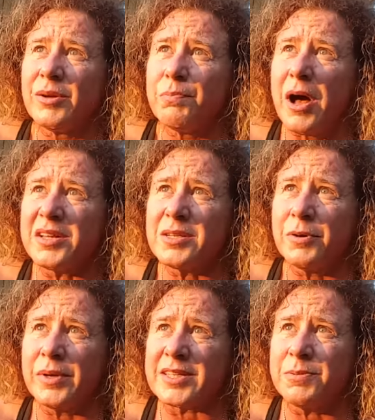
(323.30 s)

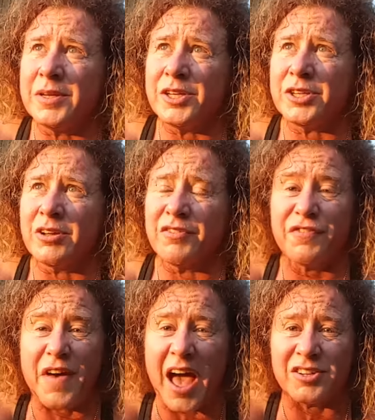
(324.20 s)
possible explanation, another
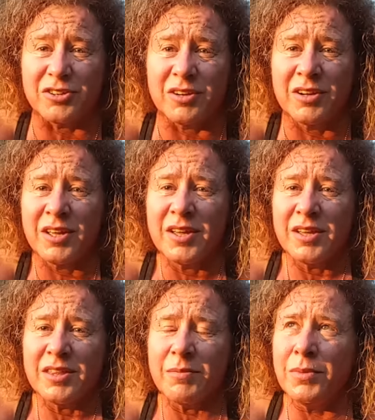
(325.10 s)
factor
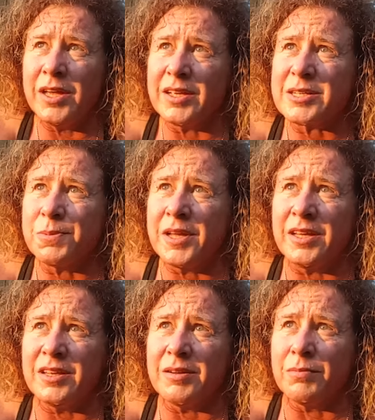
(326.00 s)
that may
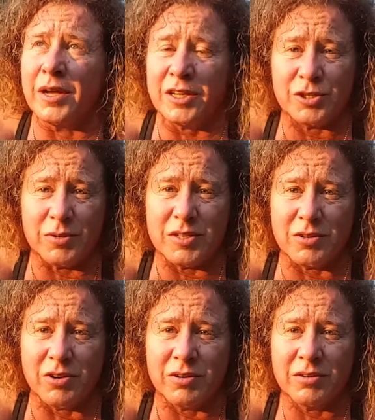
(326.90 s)
explain that my injuries
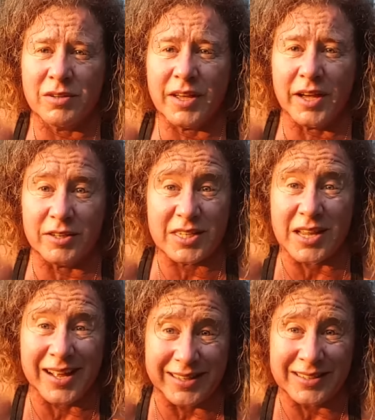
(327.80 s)
are kind of
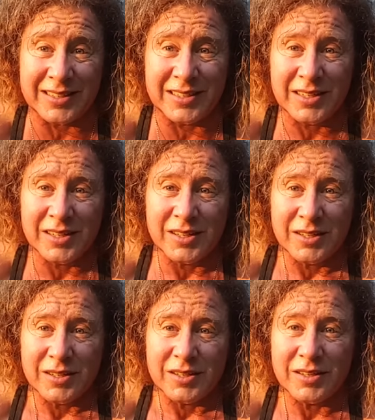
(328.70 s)
silent
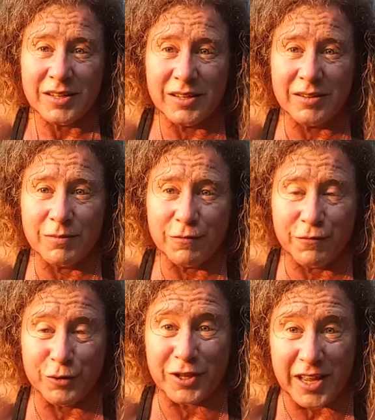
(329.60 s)

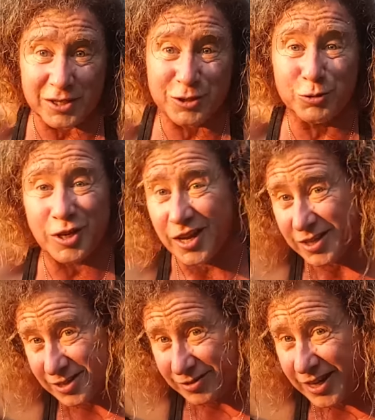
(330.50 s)
for the last 2
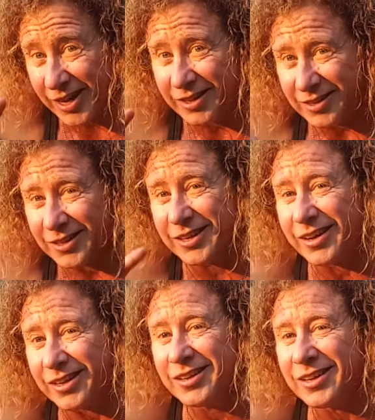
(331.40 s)
days. Yeah,
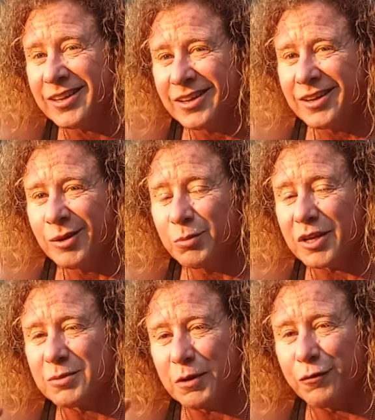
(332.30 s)

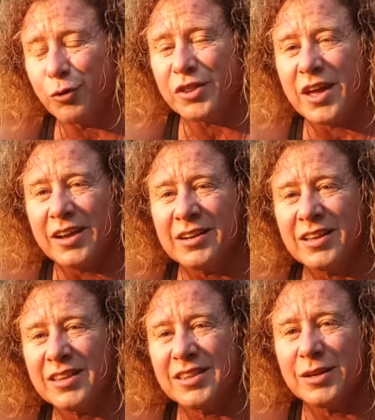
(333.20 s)
because before that
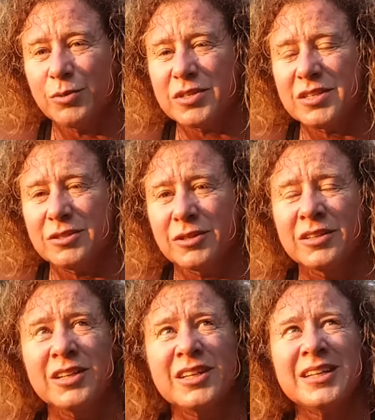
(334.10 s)
they were still
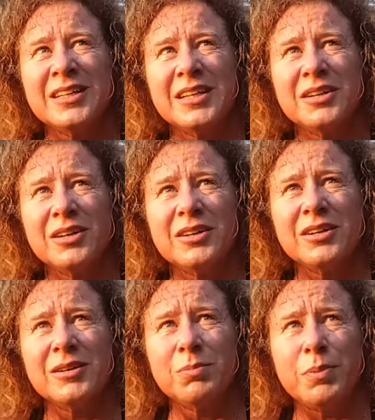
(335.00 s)

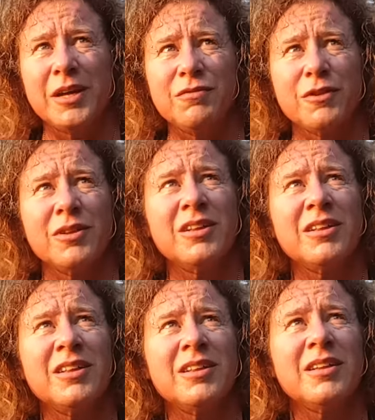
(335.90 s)
painful.
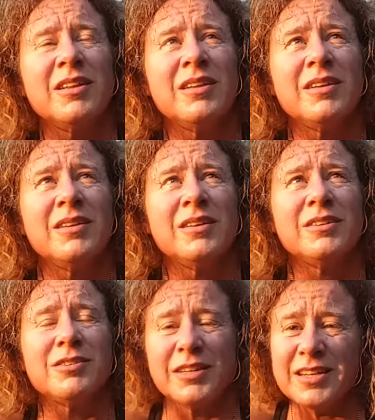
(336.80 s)

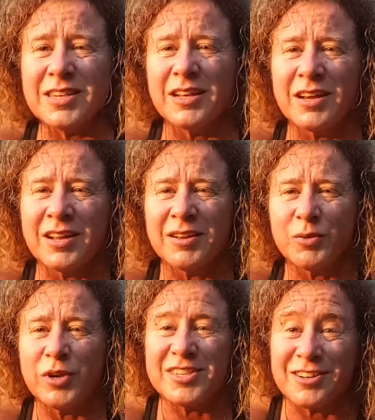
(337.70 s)
So that's it,
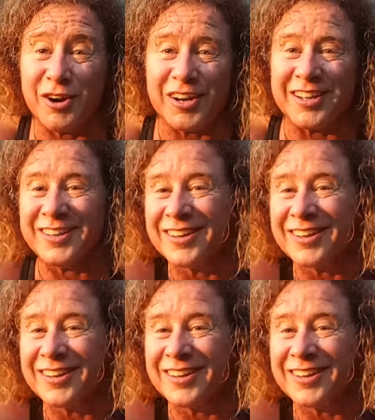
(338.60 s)
restarting